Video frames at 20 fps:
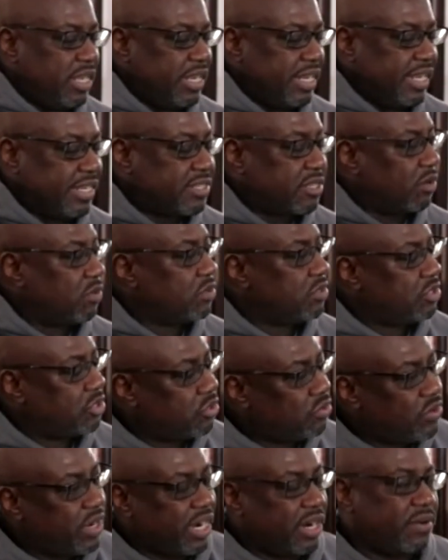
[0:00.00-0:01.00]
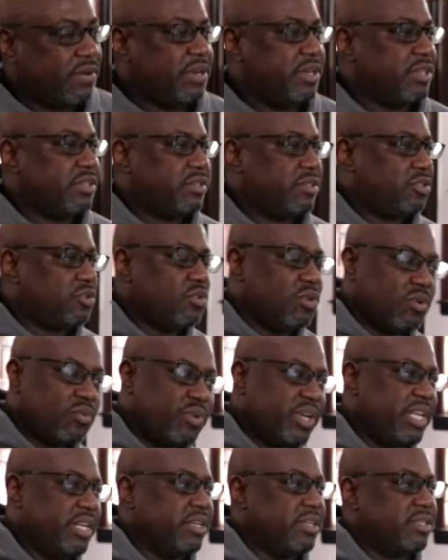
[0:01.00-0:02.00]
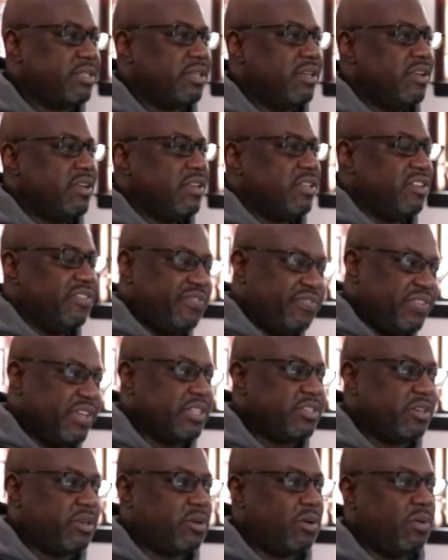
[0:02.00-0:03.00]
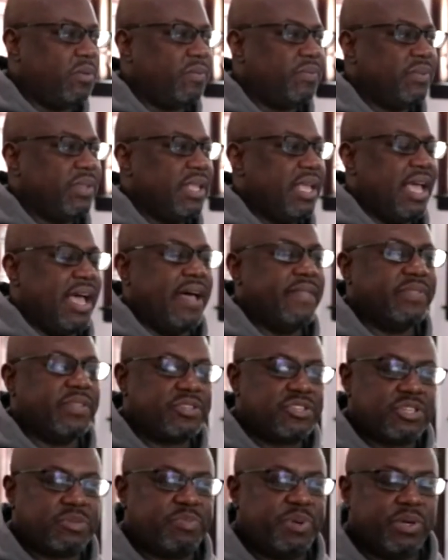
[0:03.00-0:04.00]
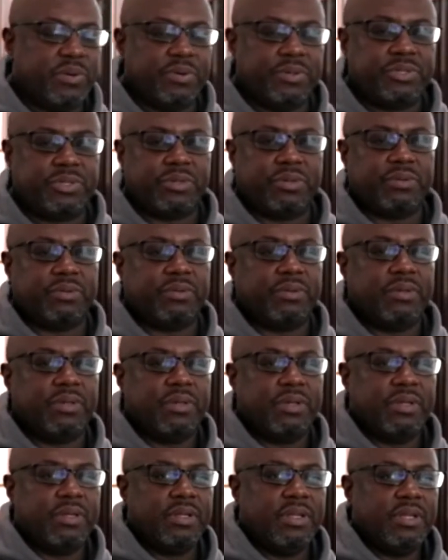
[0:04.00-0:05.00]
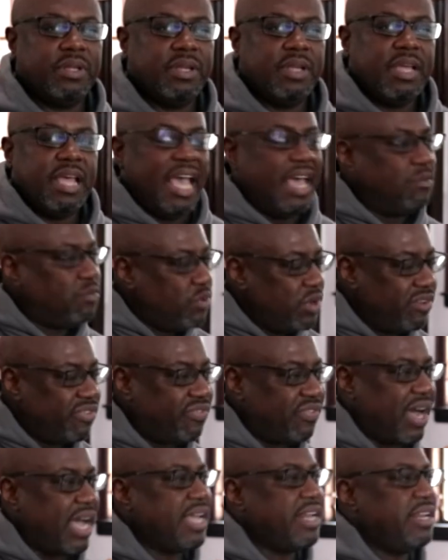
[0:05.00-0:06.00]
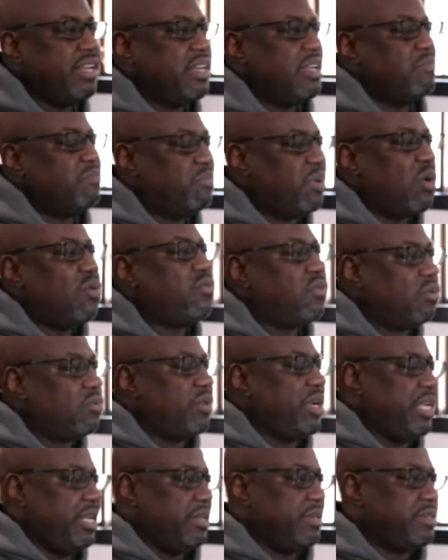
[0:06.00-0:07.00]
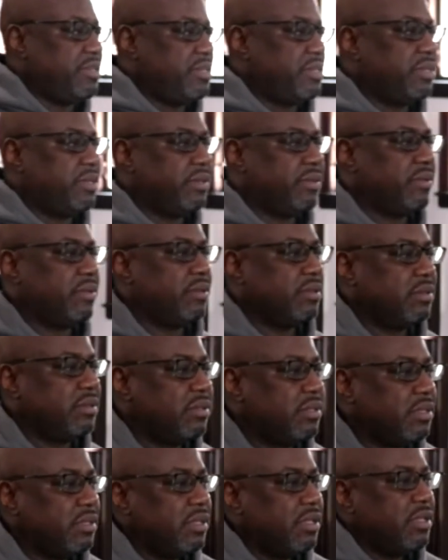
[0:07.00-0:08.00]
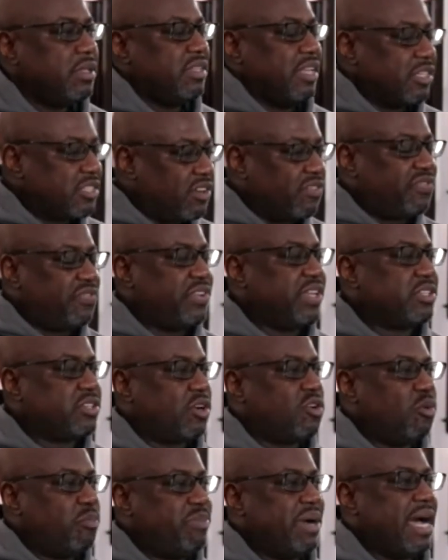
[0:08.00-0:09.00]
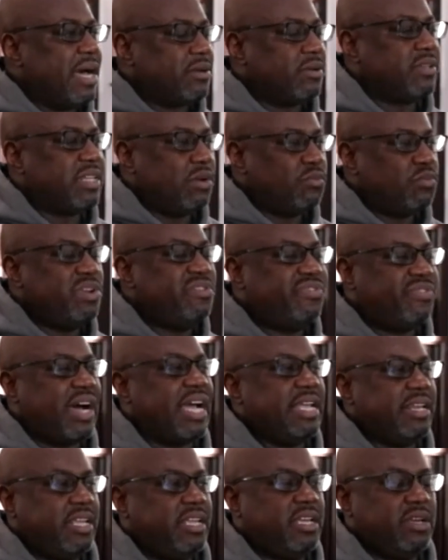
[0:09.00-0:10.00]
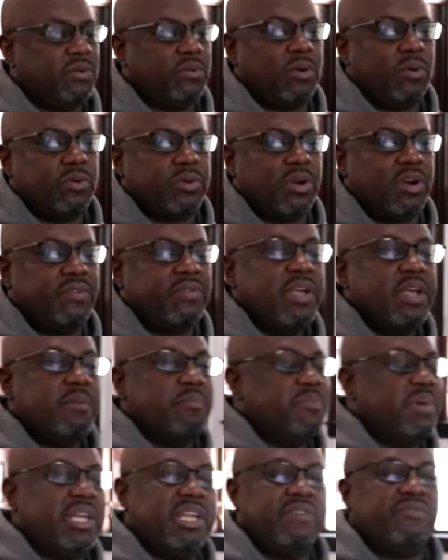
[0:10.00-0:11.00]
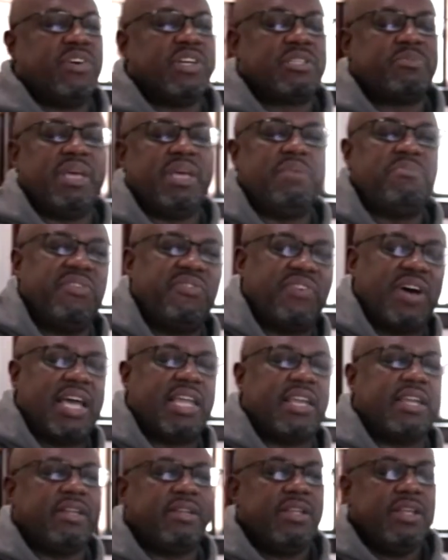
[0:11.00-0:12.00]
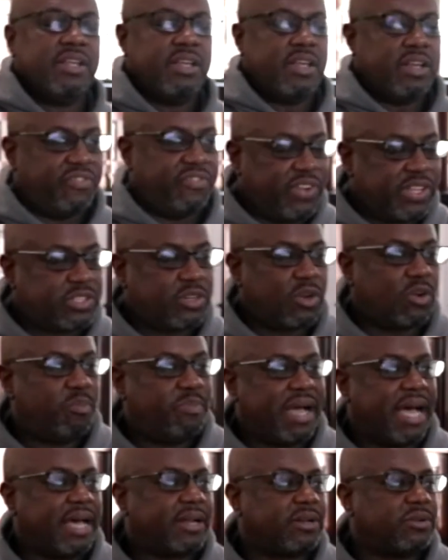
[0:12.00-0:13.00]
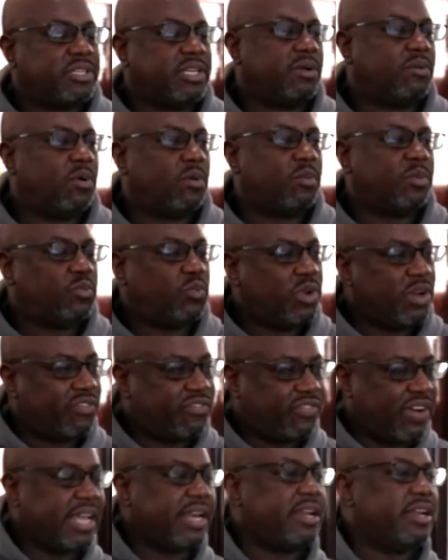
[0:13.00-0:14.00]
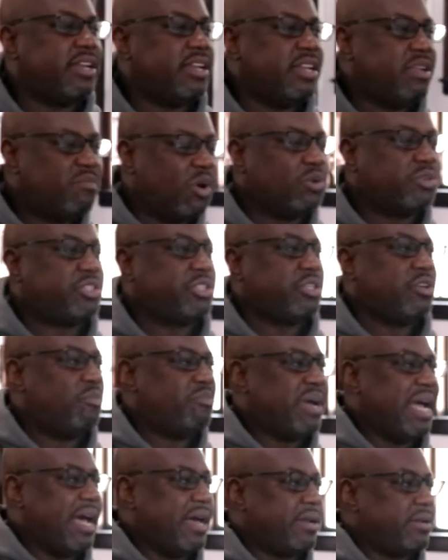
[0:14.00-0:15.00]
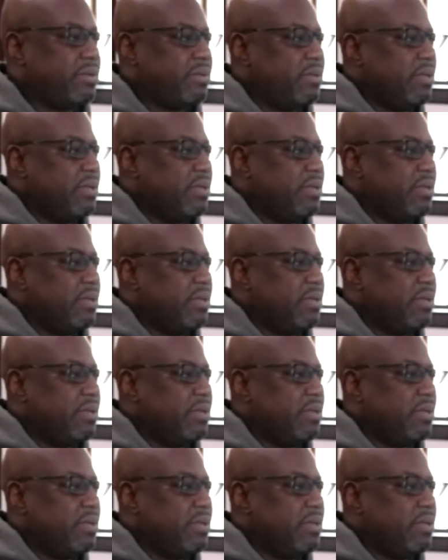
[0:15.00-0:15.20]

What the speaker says: It's on two areas, two arenas, the physical and the spiritual. And we're fighting in both arenas. There's a physical battle that we fight here on earth. Many of us may be fighting physical battles here on earth. We're fighting an emotional battle.